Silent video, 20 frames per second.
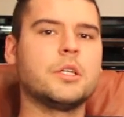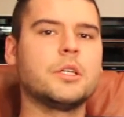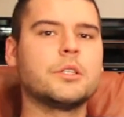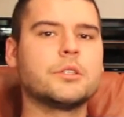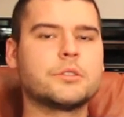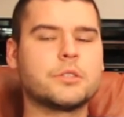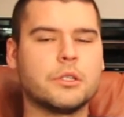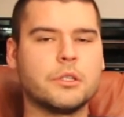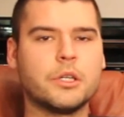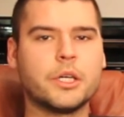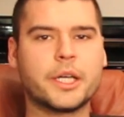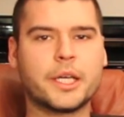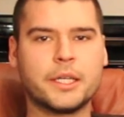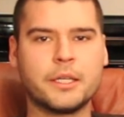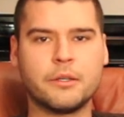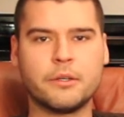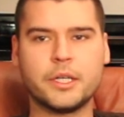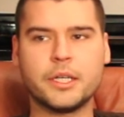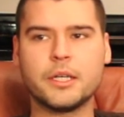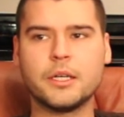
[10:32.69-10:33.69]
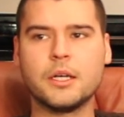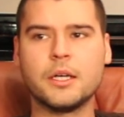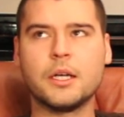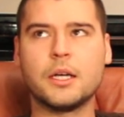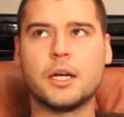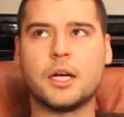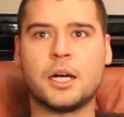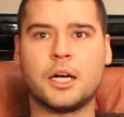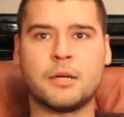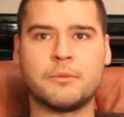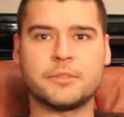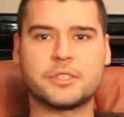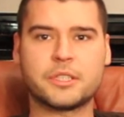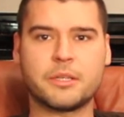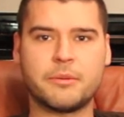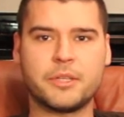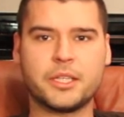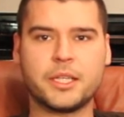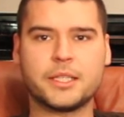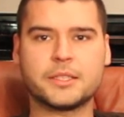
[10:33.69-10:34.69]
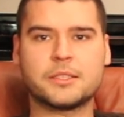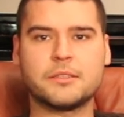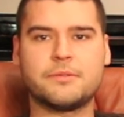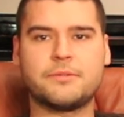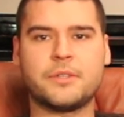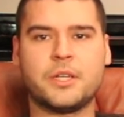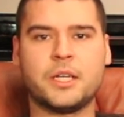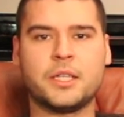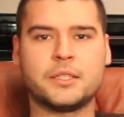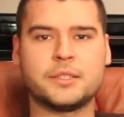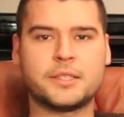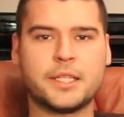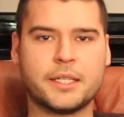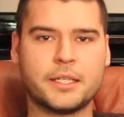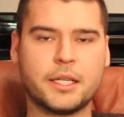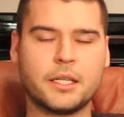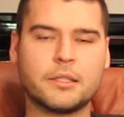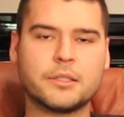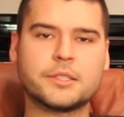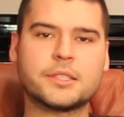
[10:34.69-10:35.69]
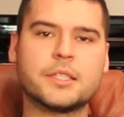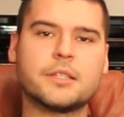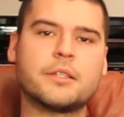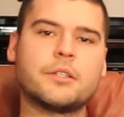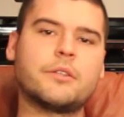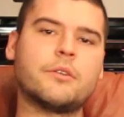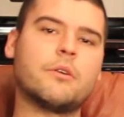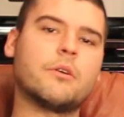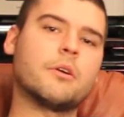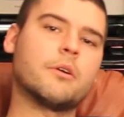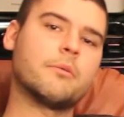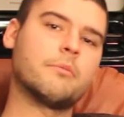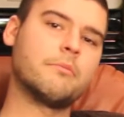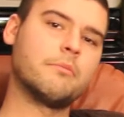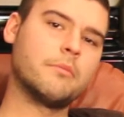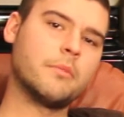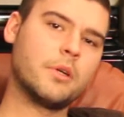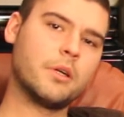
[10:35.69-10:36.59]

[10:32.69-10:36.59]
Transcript: So look into it. It's gonna be lots of fun. $10 at the door.